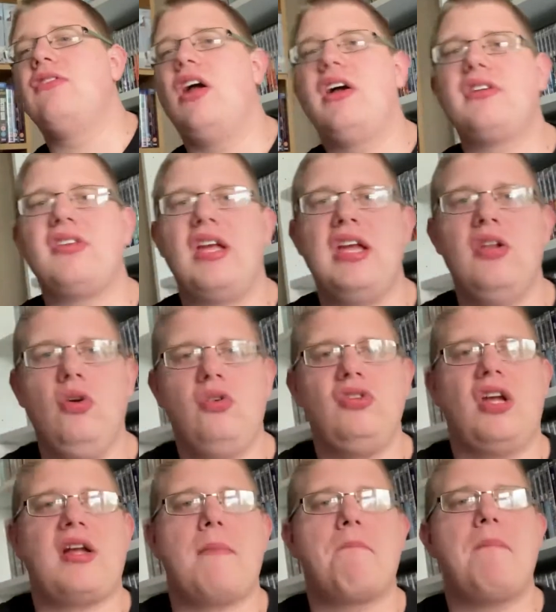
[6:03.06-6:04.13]
looks
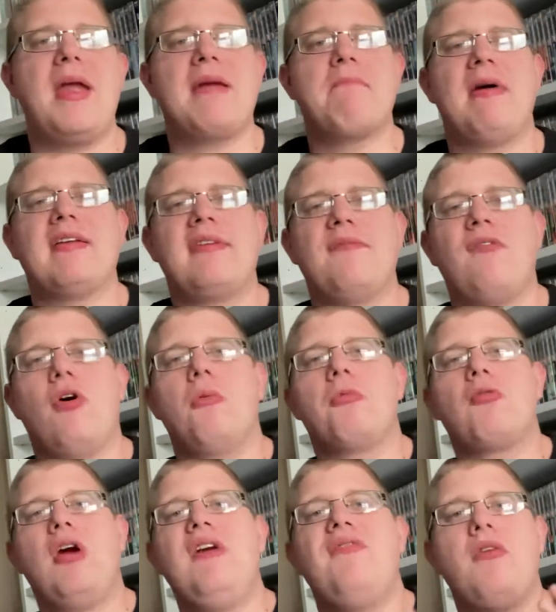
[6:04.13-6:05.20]
like a big, massive
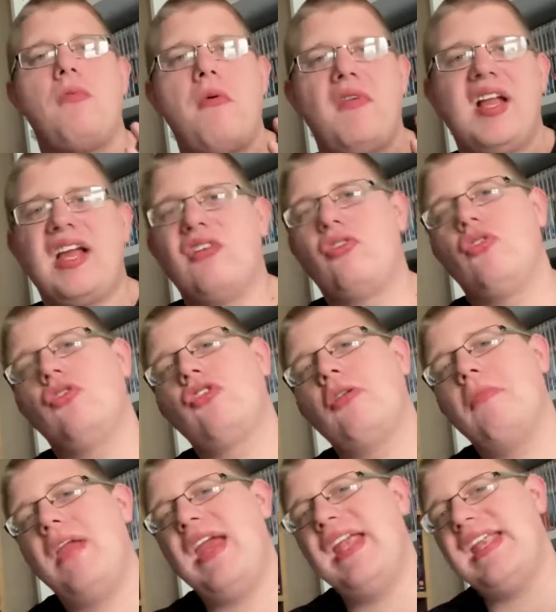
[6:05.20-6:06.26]
upgrade from when we last saw
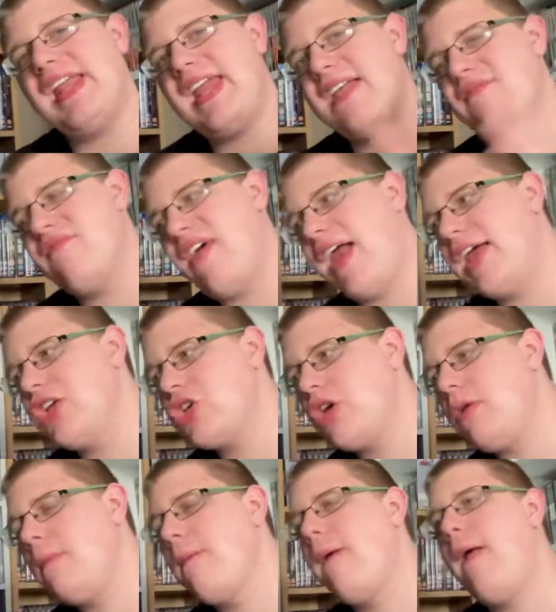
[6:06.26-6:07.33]
them in the
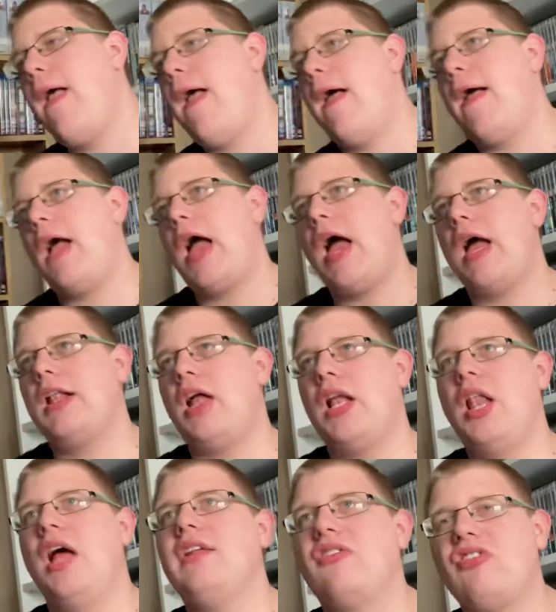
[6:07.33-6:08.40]
invasion. I
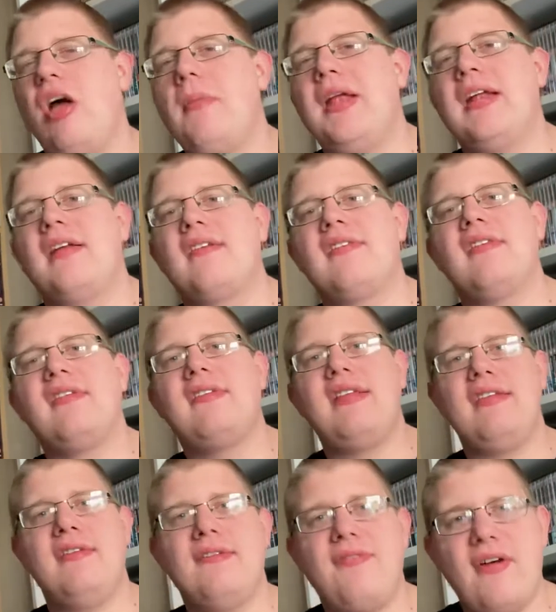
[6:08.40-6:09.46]
like the cyber leader because
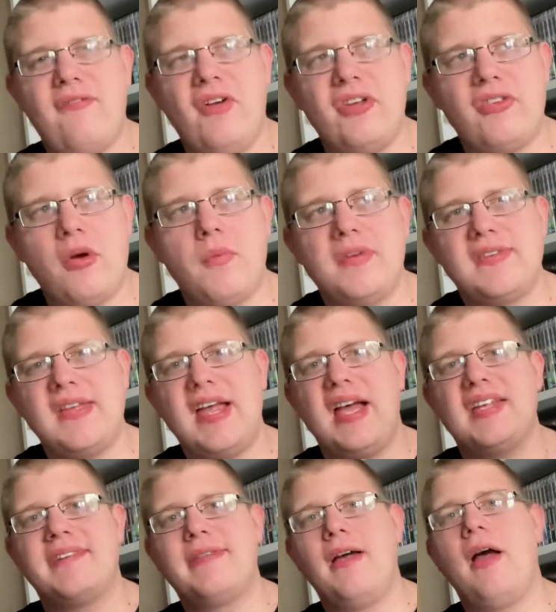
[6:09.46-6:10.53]
this is the first time we see a
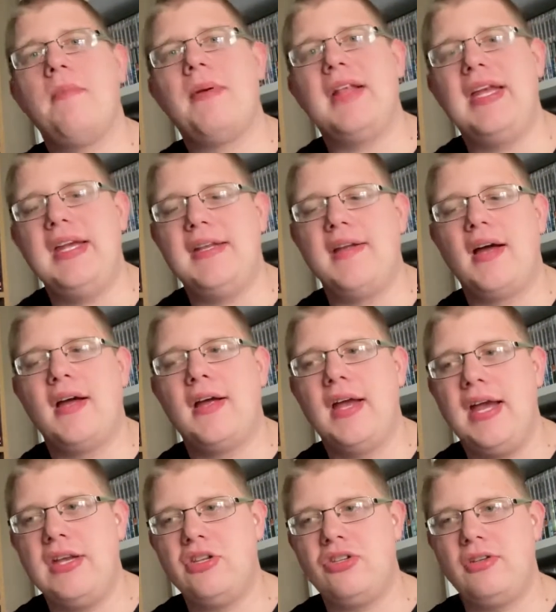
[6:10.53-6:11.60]
cyber leader
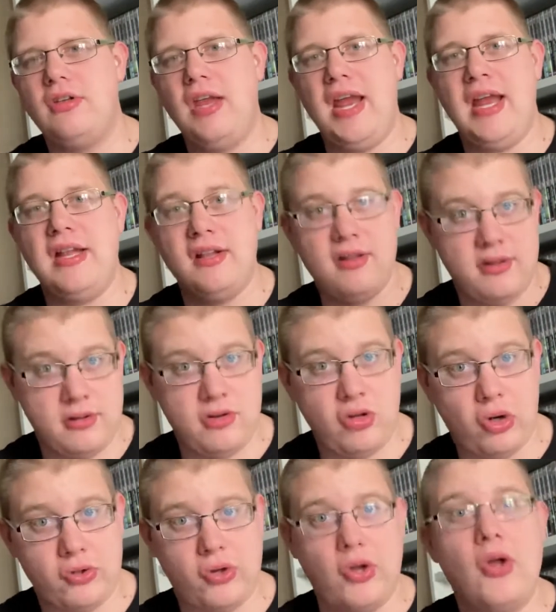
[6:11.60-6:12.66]
in
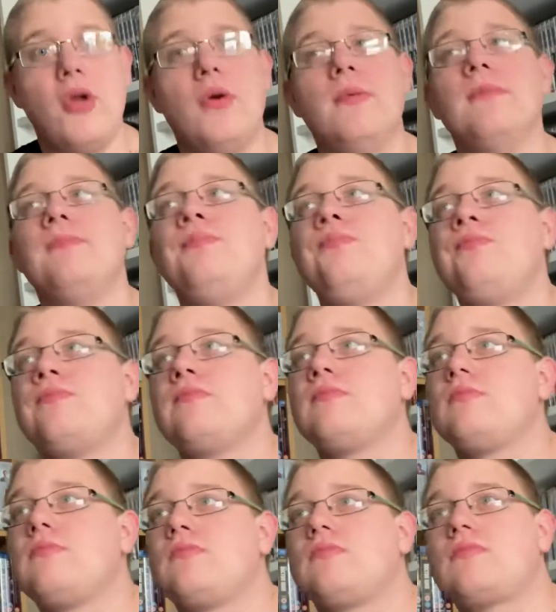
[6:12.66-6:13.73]
Doctor Who.
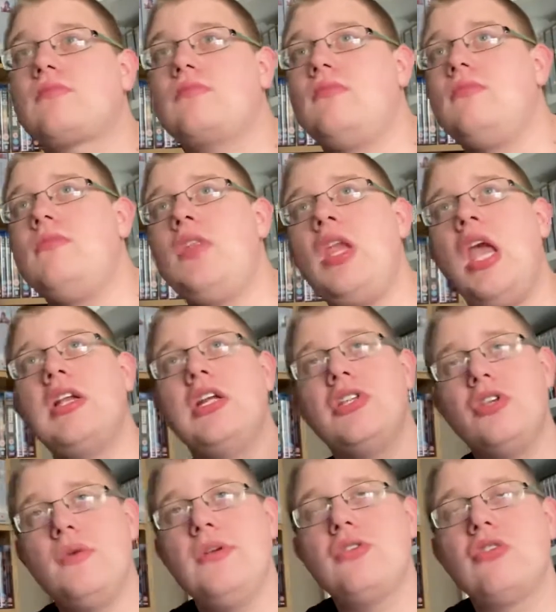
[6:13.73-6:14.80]
And I
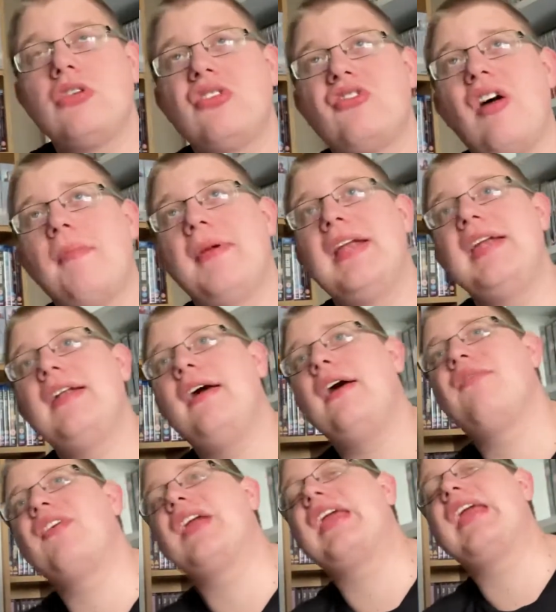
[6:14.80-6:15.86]
do enjoy the cyber leader. I
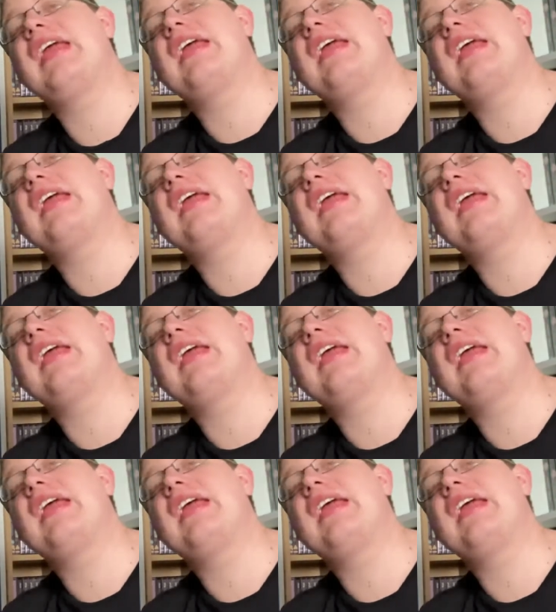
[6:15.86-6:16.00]
think he